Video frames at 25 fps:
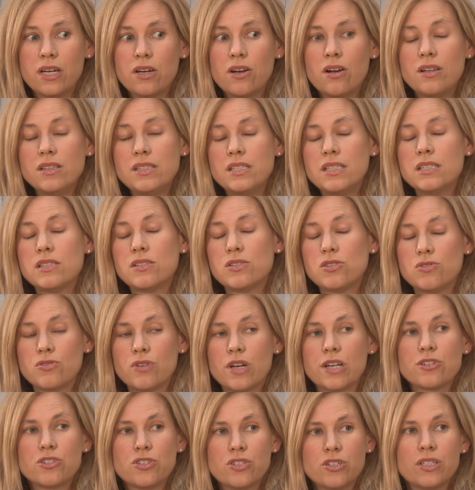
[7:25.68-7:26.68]
called it
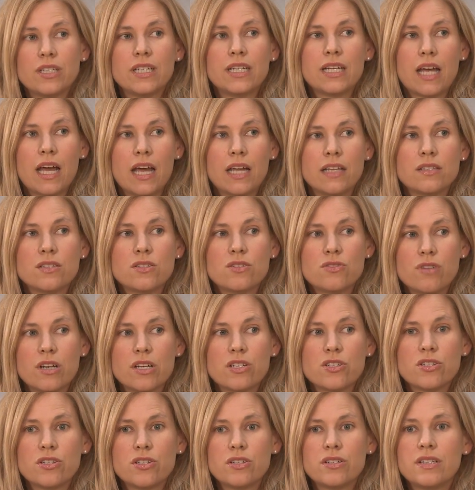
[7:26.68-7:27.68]
structured and
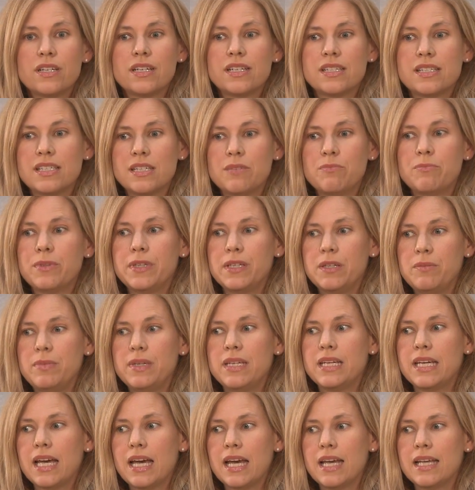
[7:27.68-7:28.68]
unstructured simply
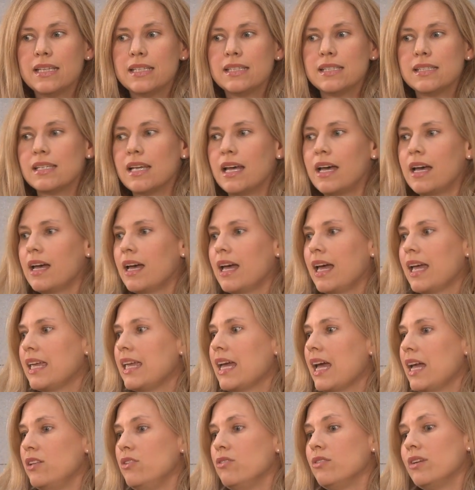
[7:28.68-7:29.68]
because,
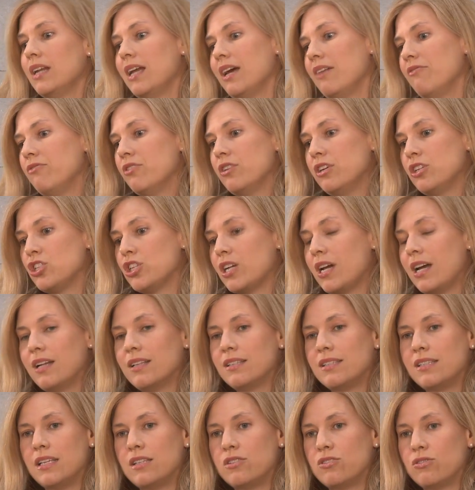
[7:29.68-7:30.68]
again, you can have very
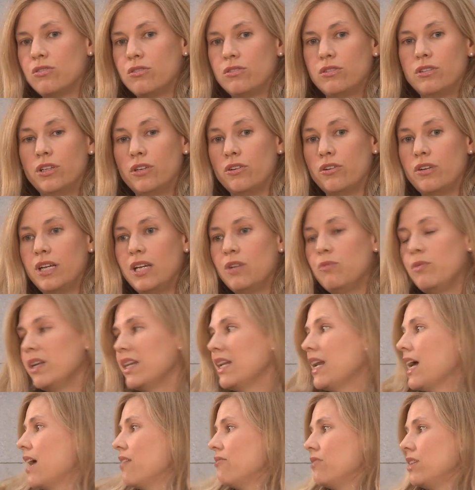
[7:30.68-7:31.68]
child-centered learning. We
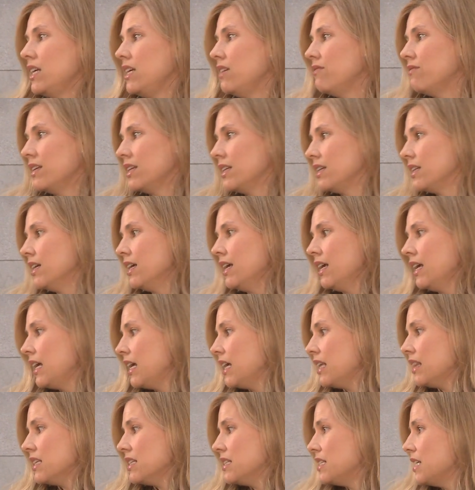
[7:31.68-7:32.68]
can have it even
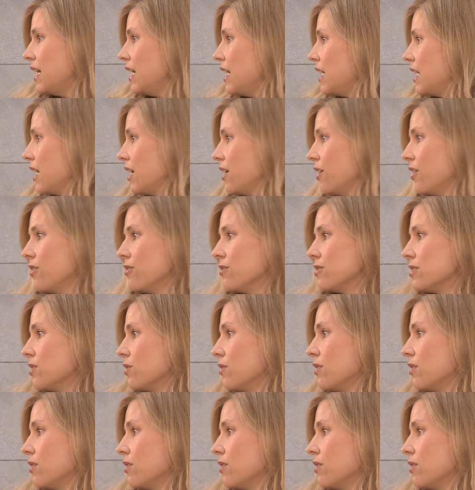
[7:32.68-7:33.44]
in the daycares.